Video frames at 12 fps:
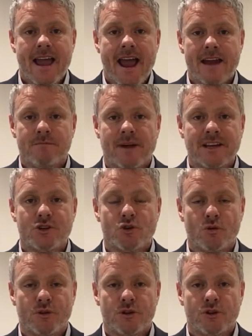and make
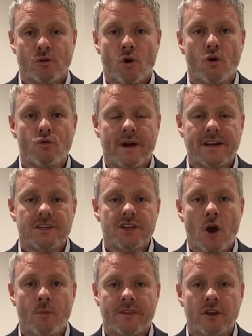sure that you're all ready to
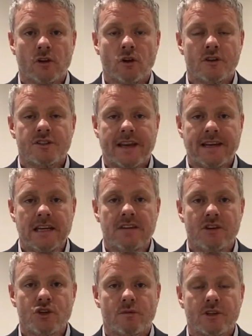go when you lodge that
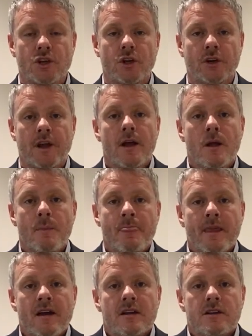individual return.
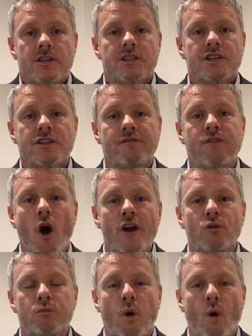Just as a
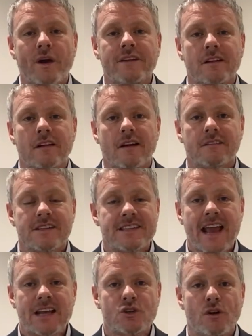final point, the
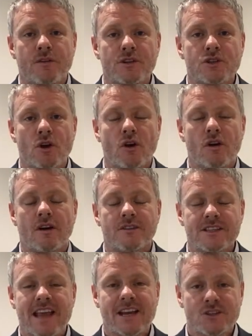tax office
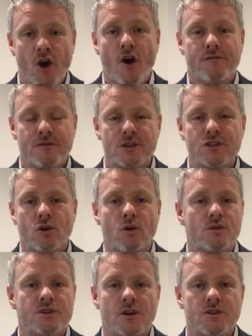
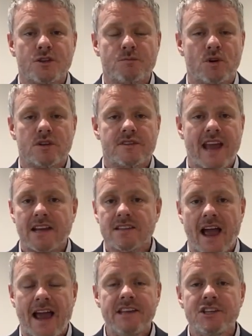also just puts tax
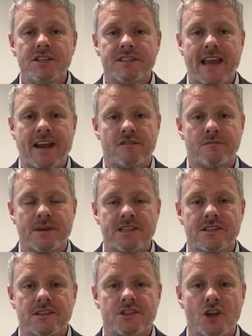agents out of
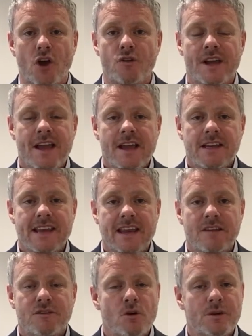business. So
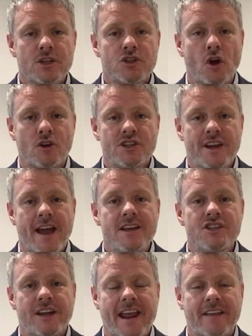if you're with a dodgy
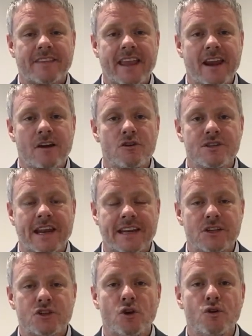agent out there who's
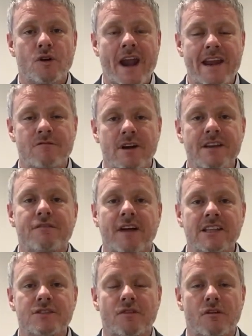getting $2,000
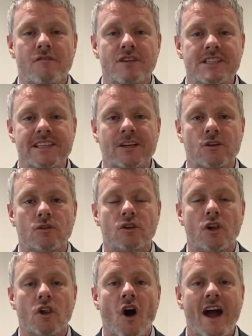refunds for every single
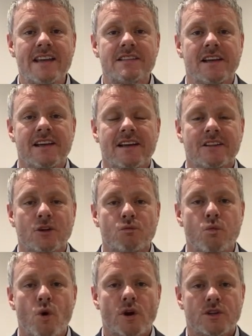client that
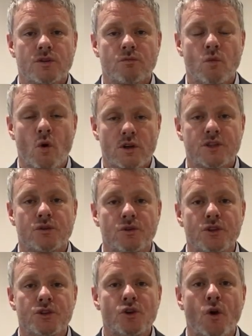walks
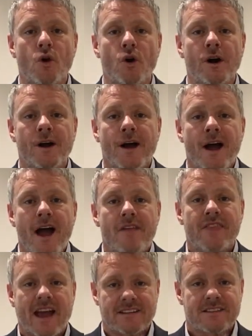through the door,
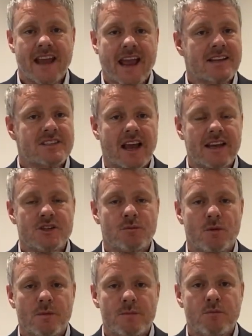that tax agent
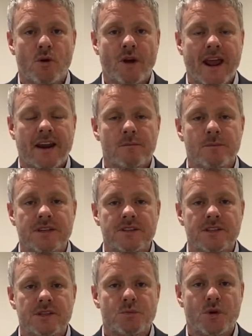will be put out of
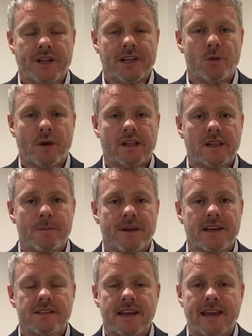business pretty quickly,
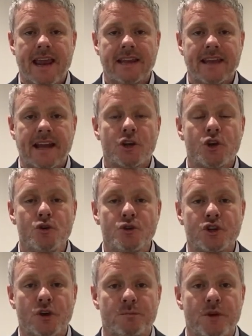because again, that
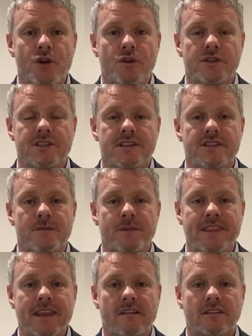huge computer system
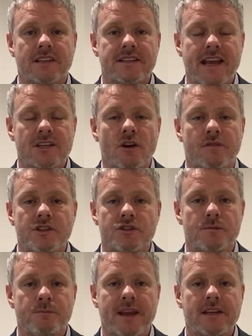in there at the tax office
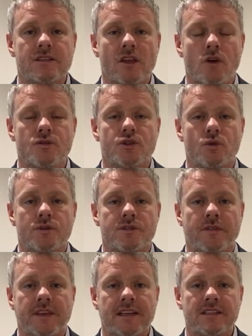just picks those sorts
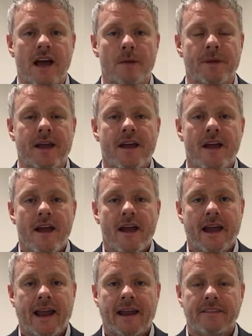of things up,
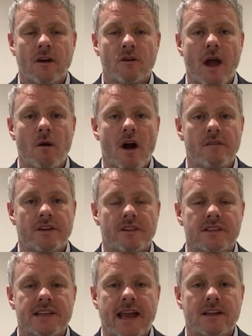and they'll go over to the
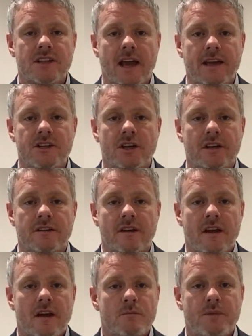tax agent,
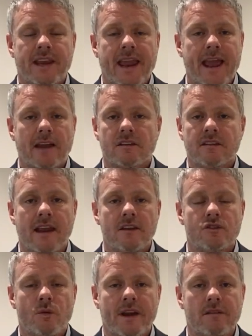pick out 10,
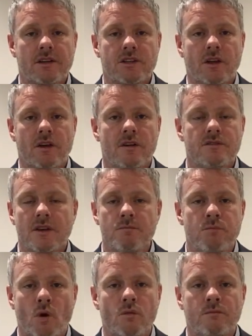20 returns,
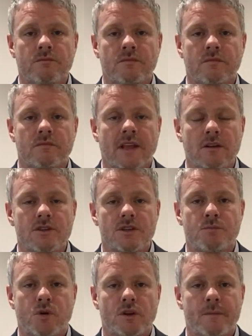and boom, they'll
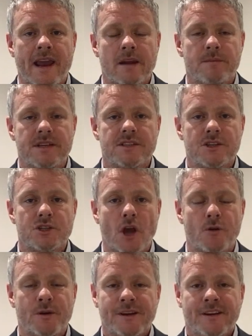just put them out of business.
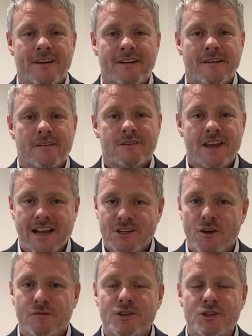So tax
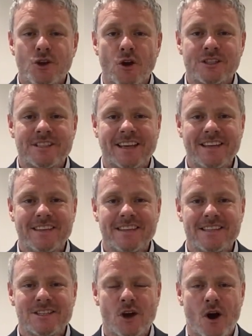officers have got teeth
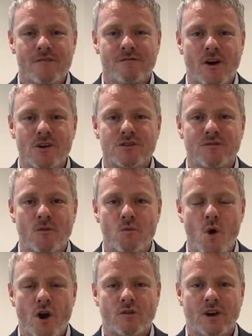this time, folks, for
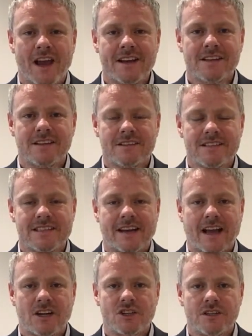work-related
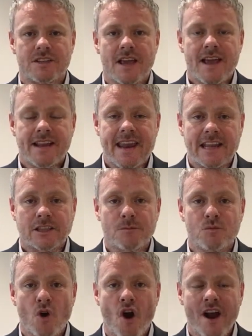deductions. Get
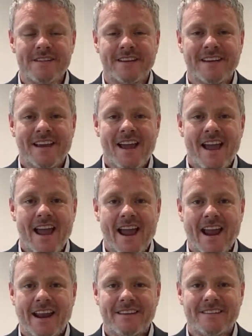them right
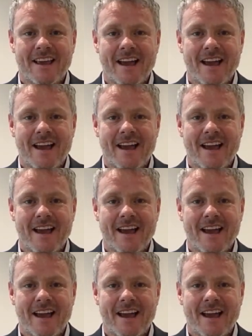and